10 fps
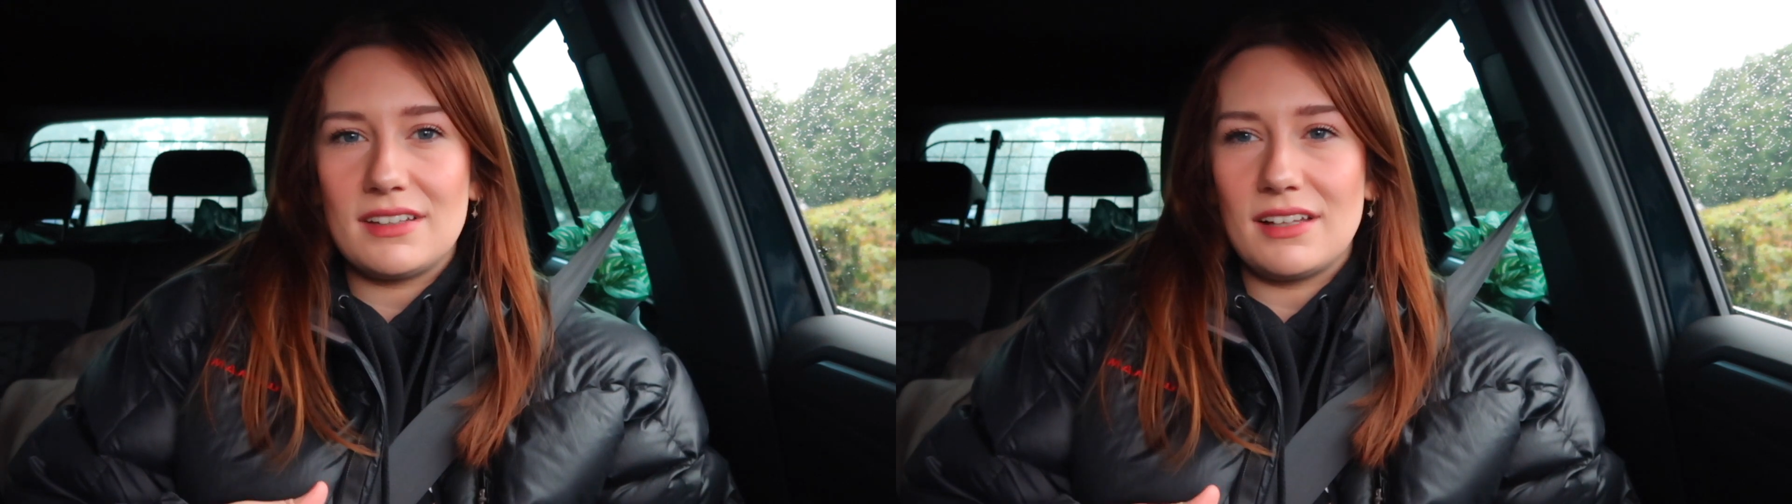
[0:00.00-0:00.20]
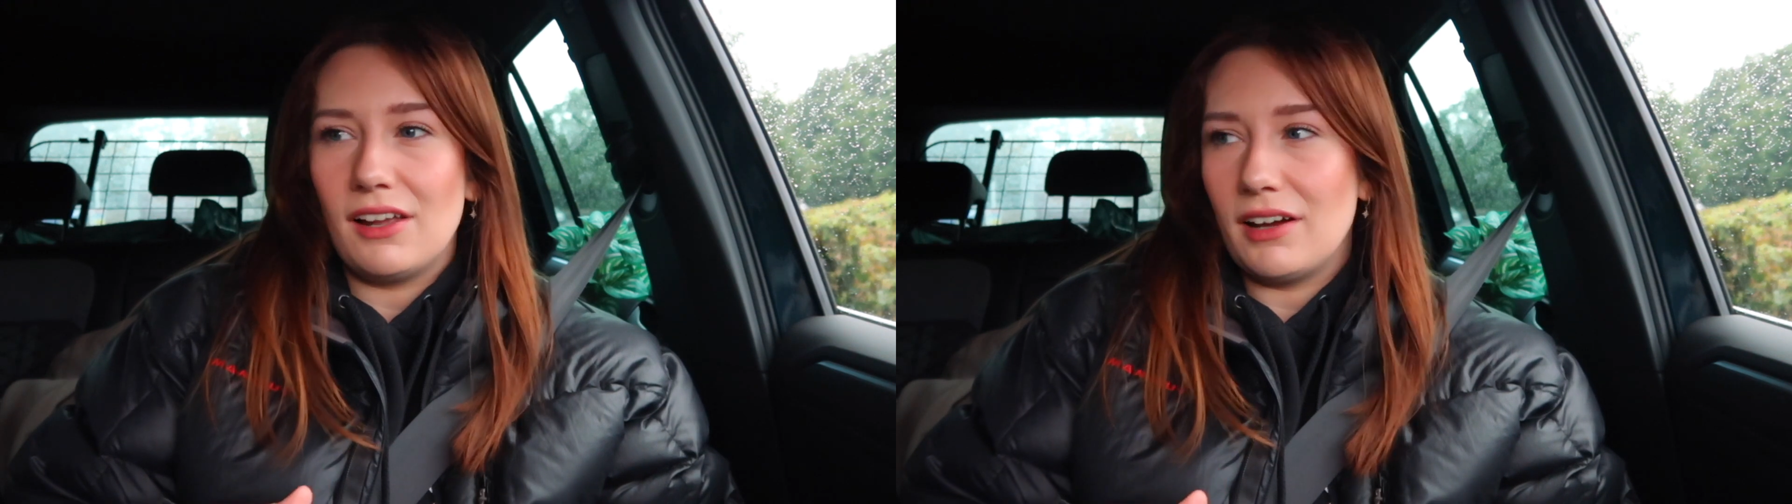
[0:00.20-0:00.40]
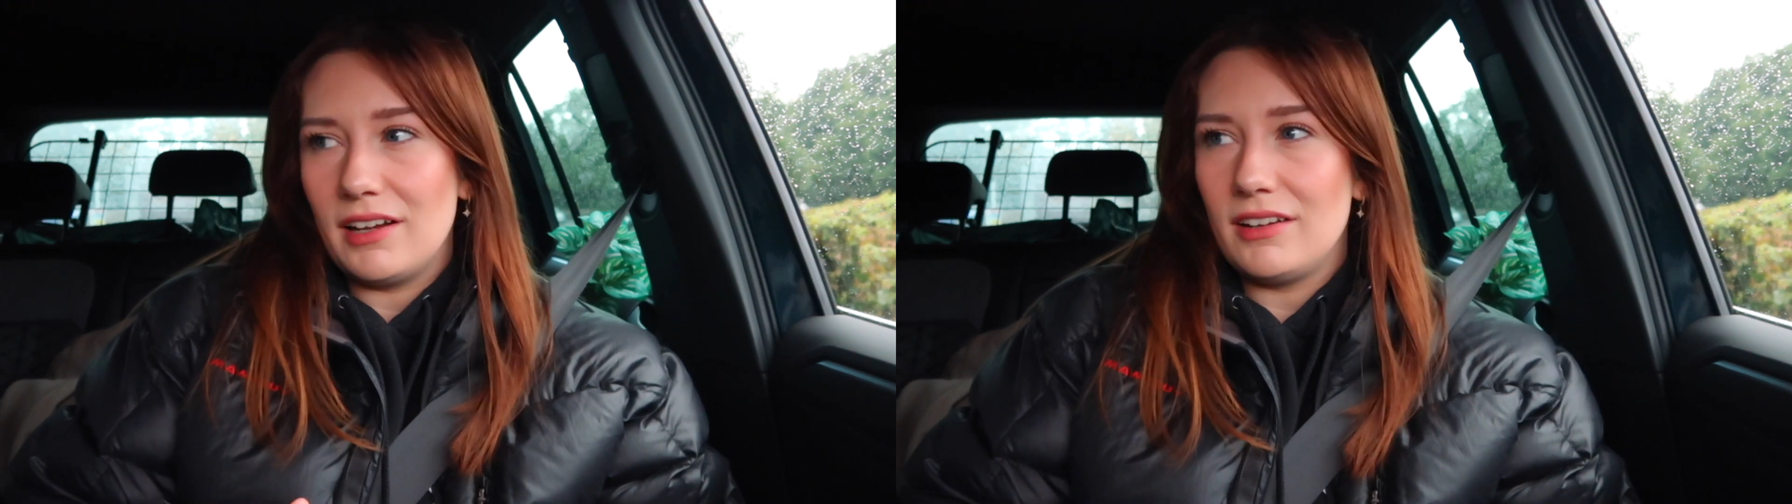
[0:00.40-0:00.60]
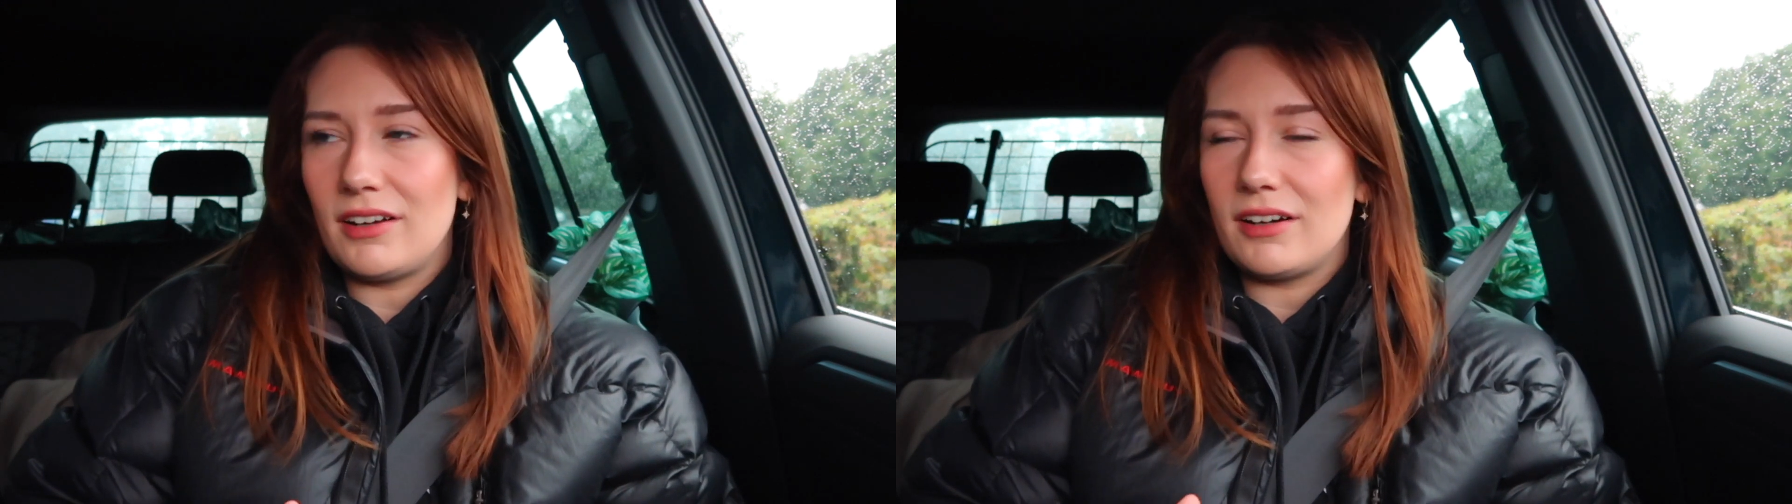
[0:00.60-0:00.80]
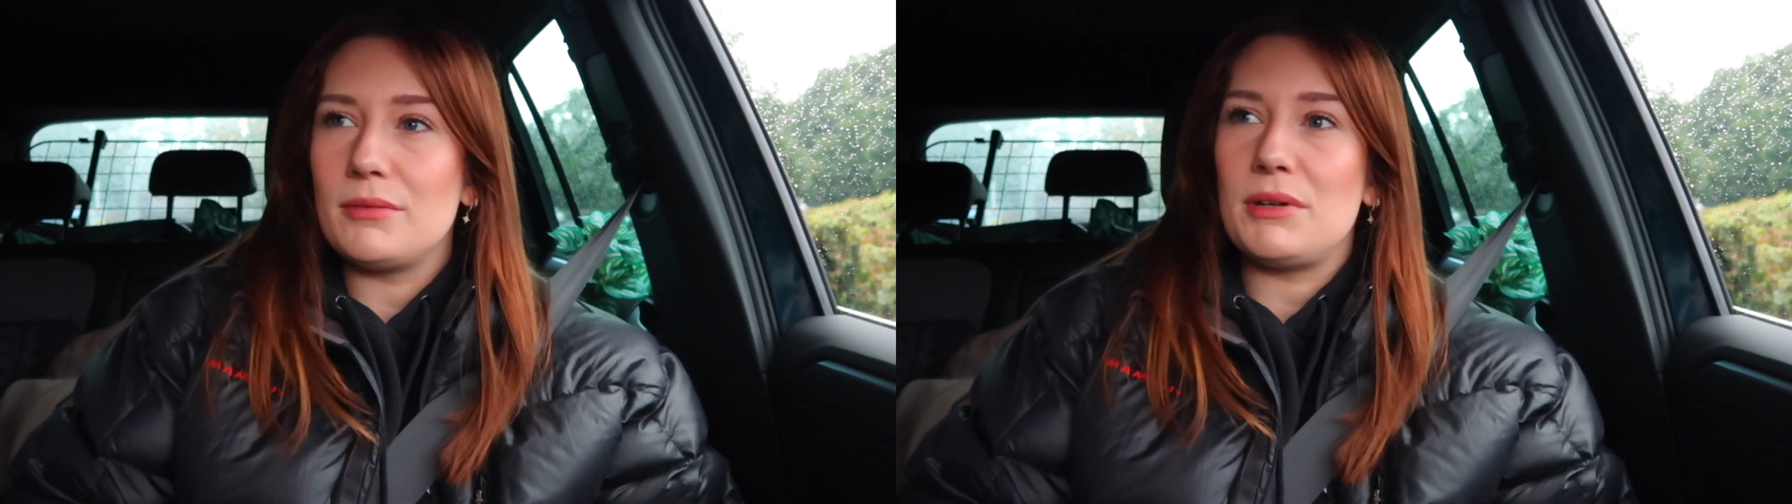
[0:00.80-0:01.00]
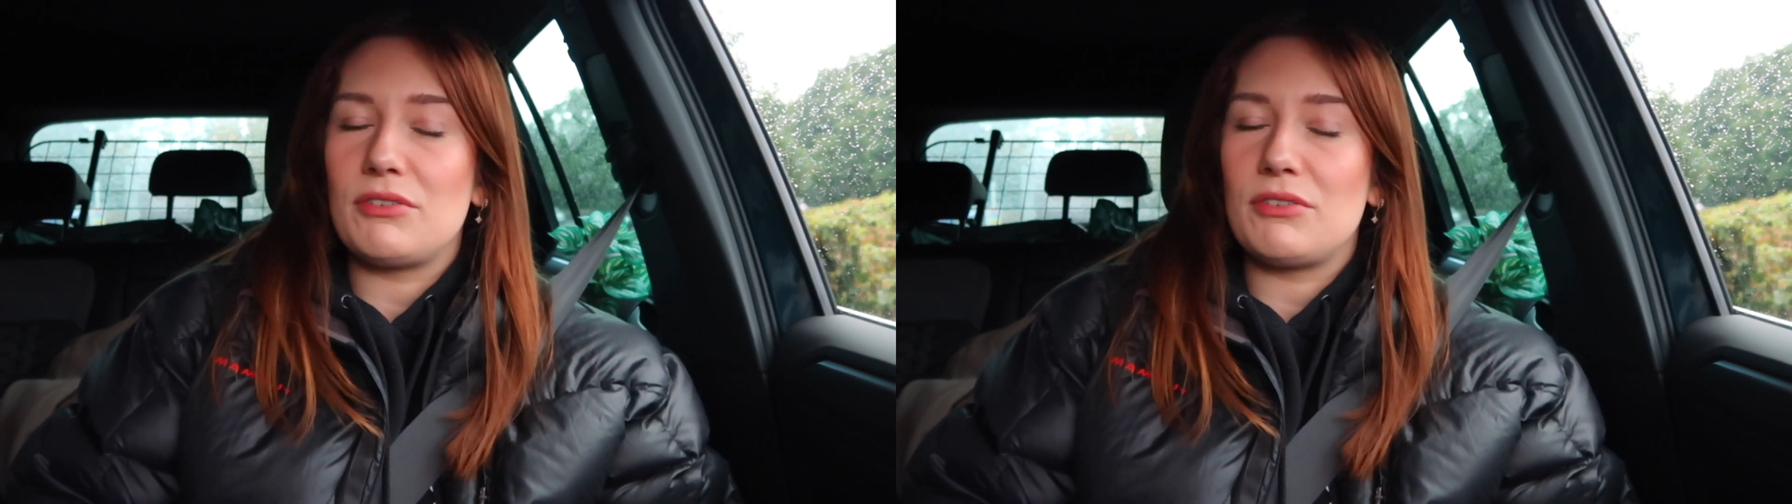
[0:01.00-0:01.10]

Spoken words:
the lions aren't going to be